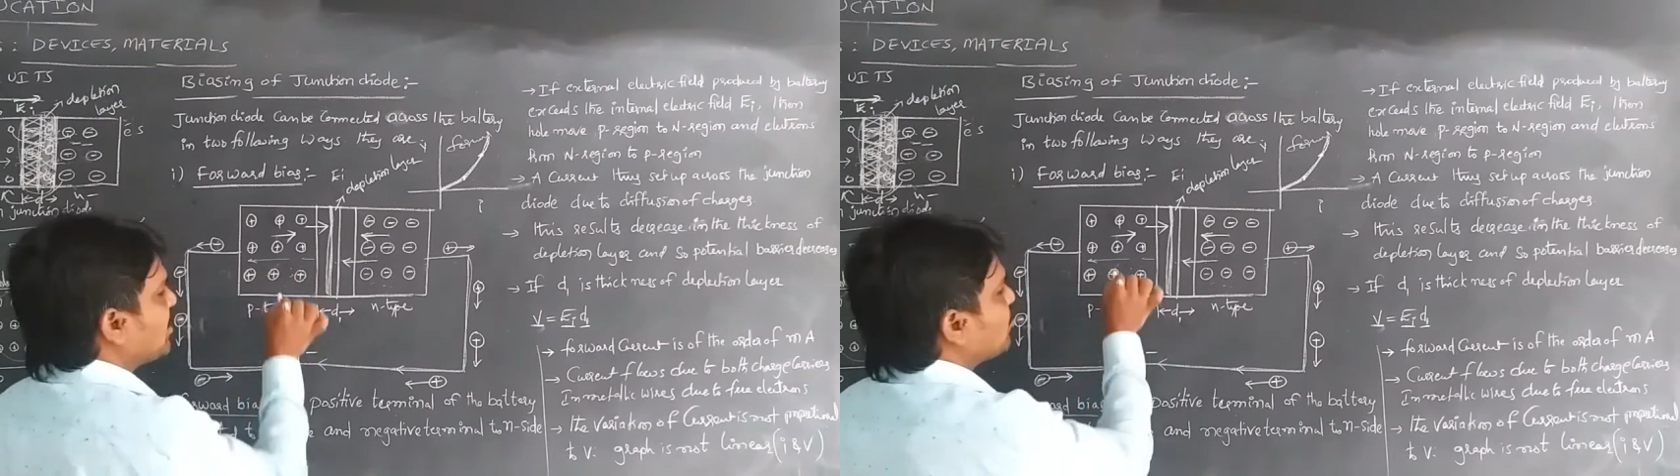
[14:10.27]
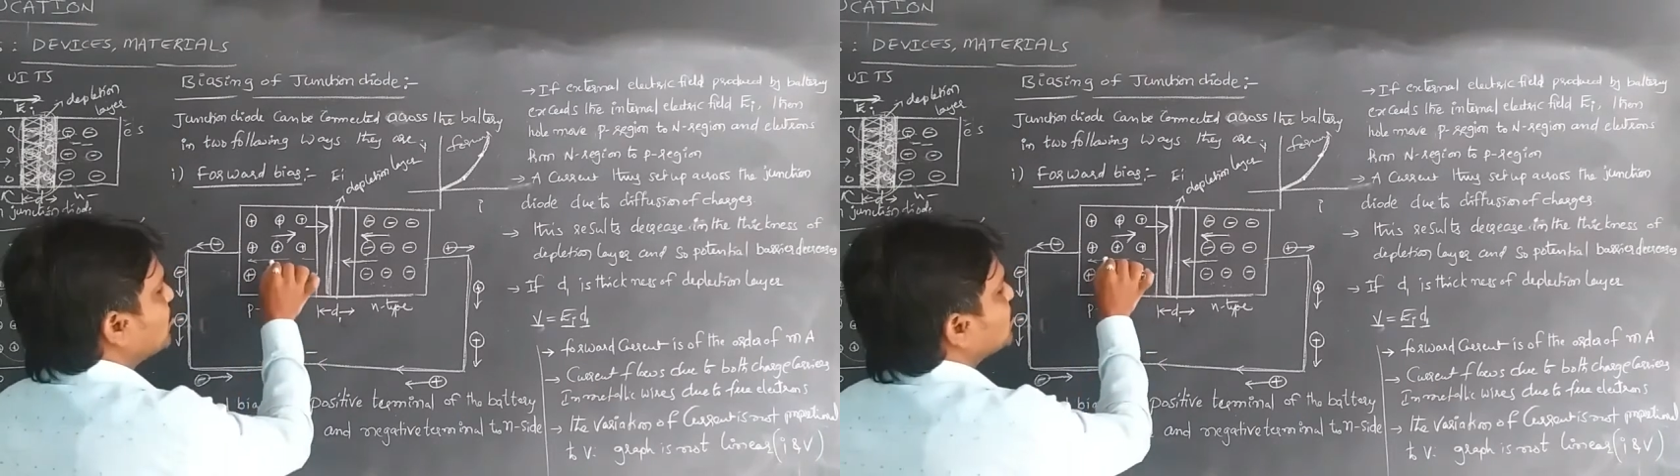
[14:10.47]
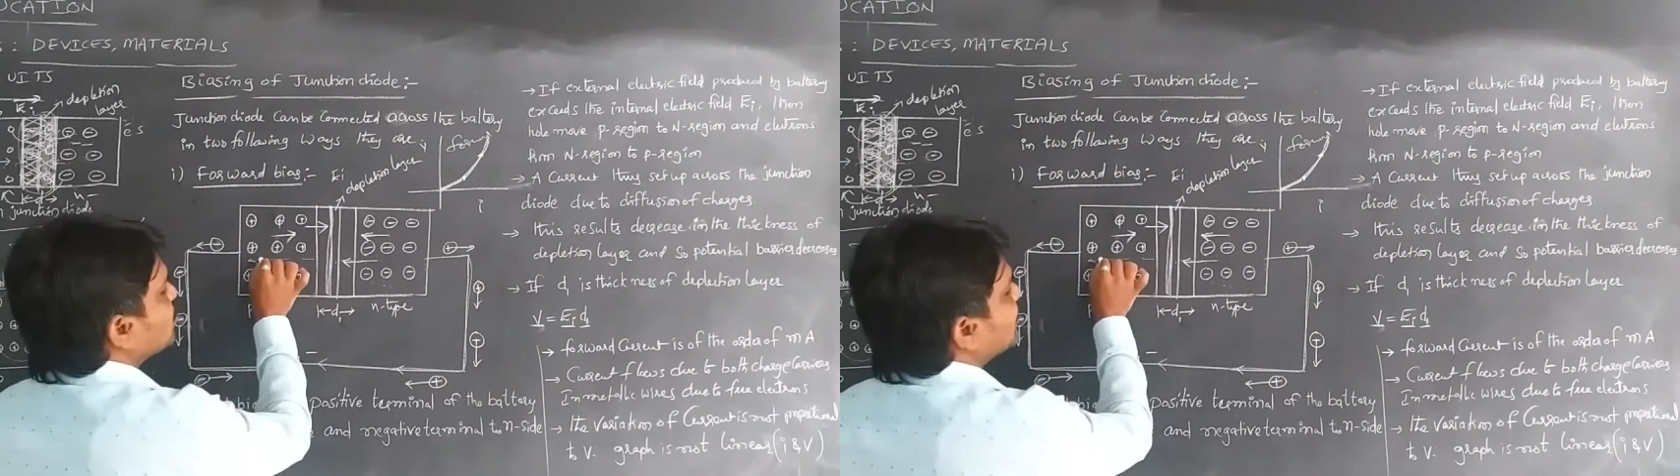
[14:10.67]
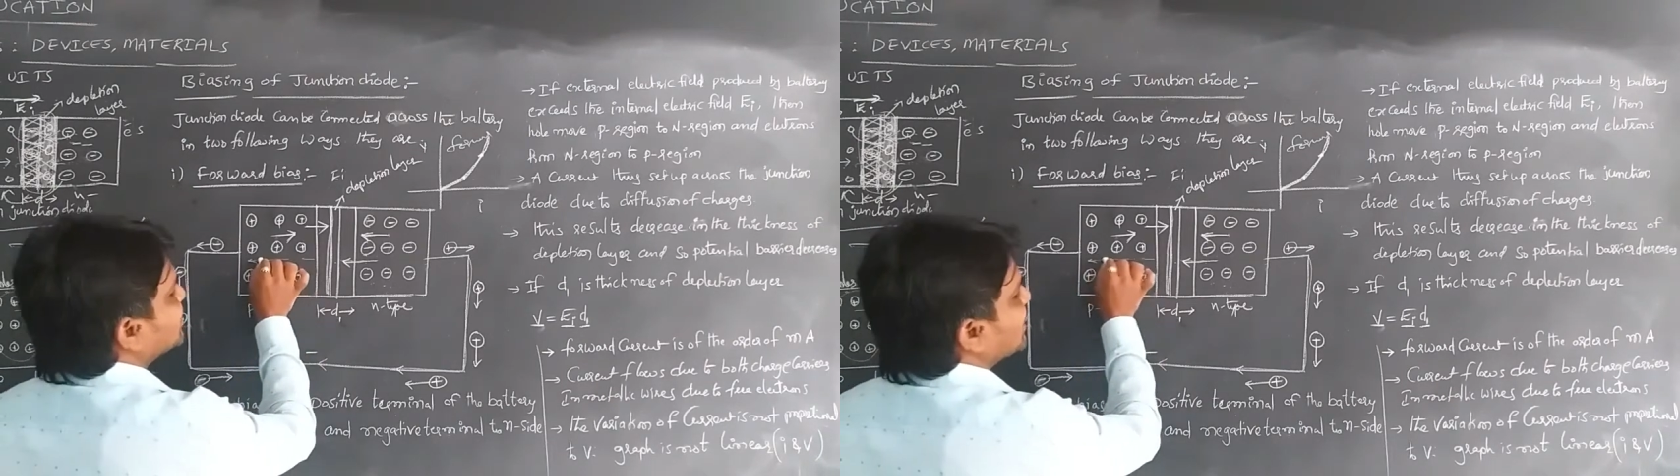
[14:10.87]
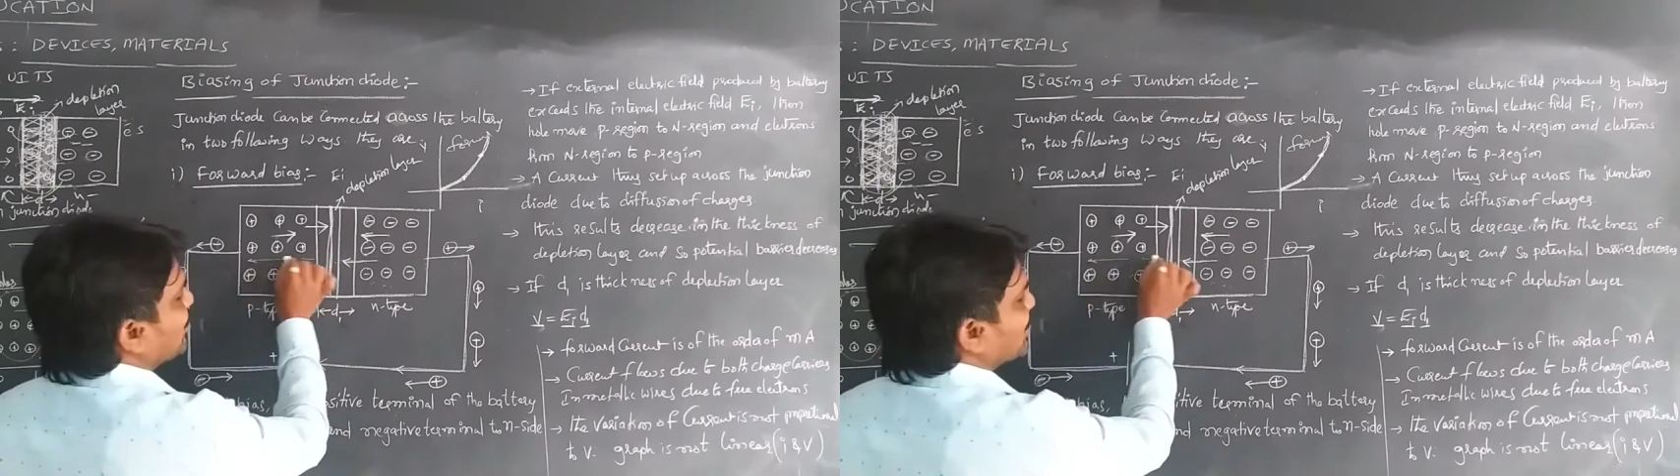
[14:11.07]
move towards
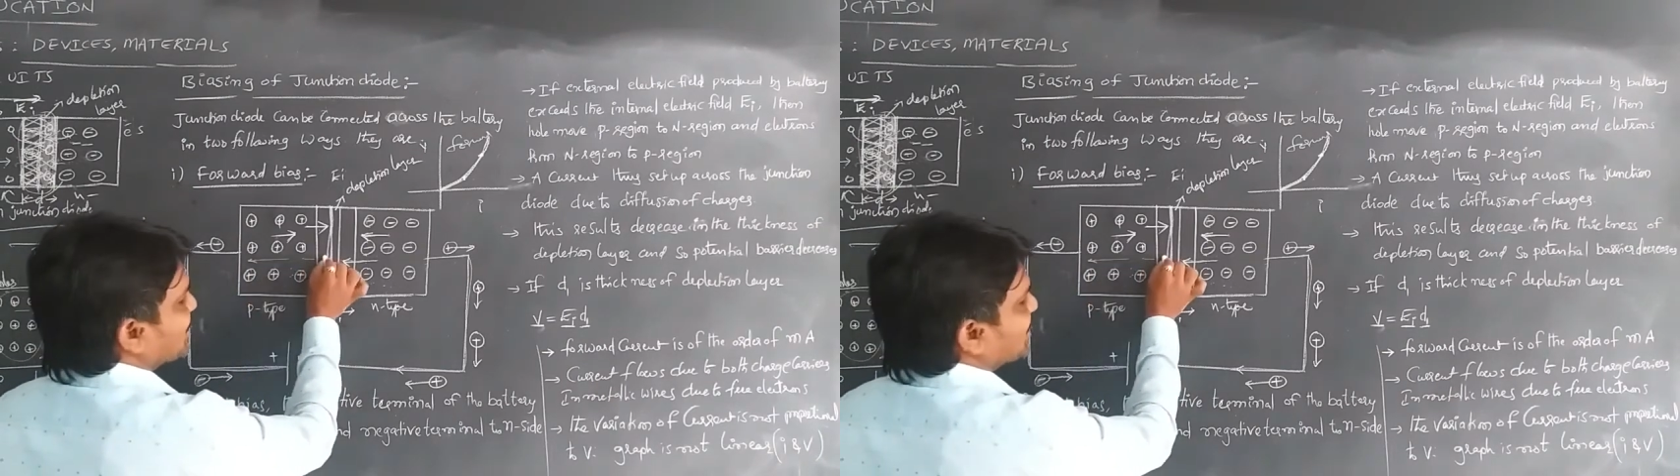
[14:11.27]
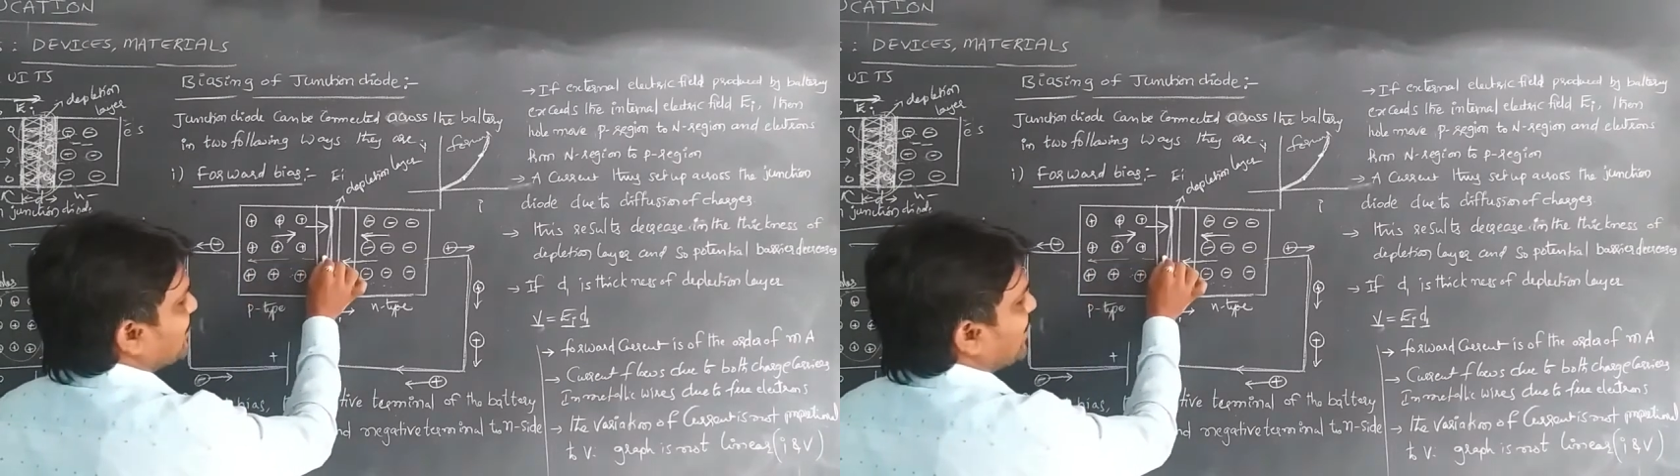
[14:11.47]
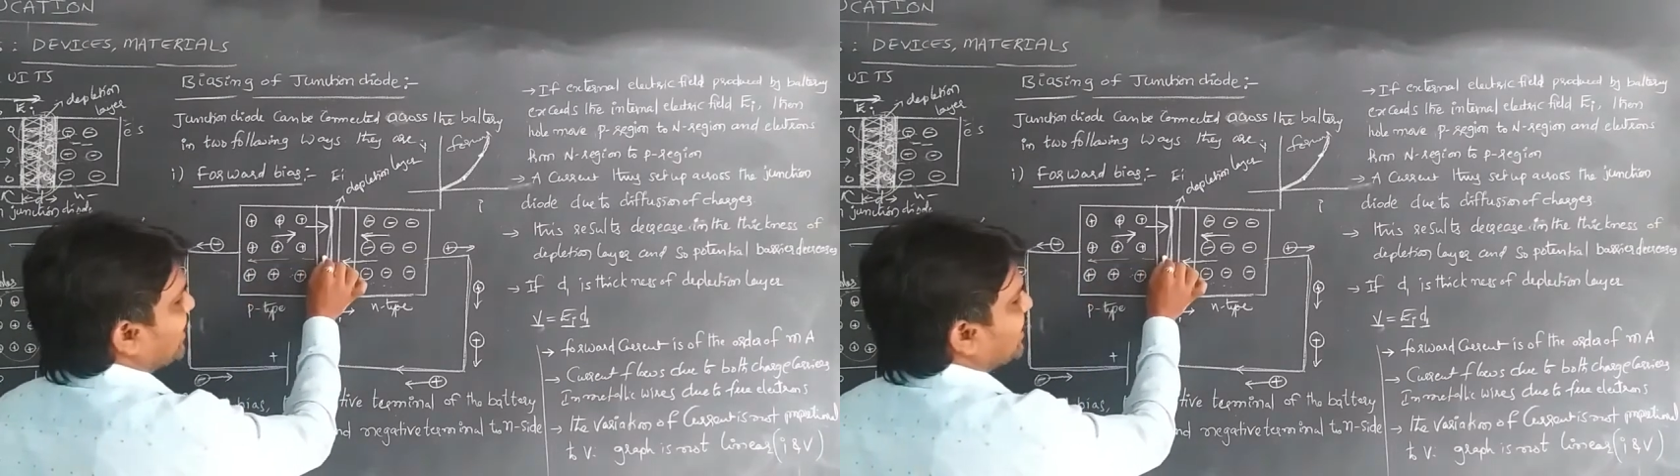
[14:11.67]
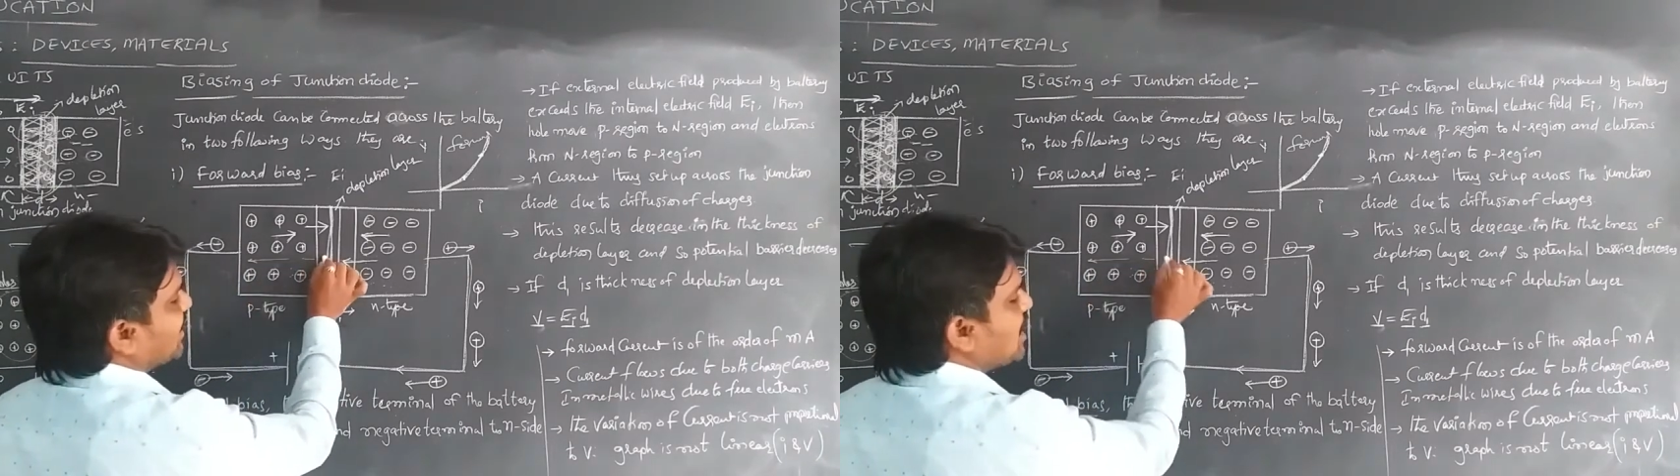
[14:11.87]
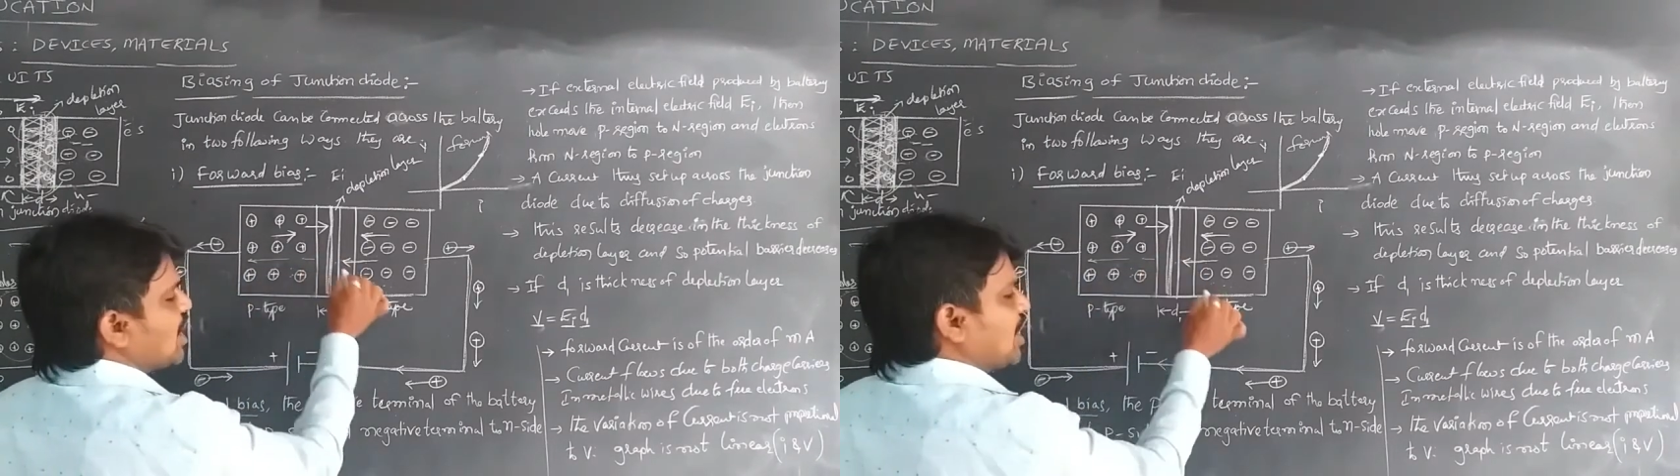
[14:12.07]
the potential barrier.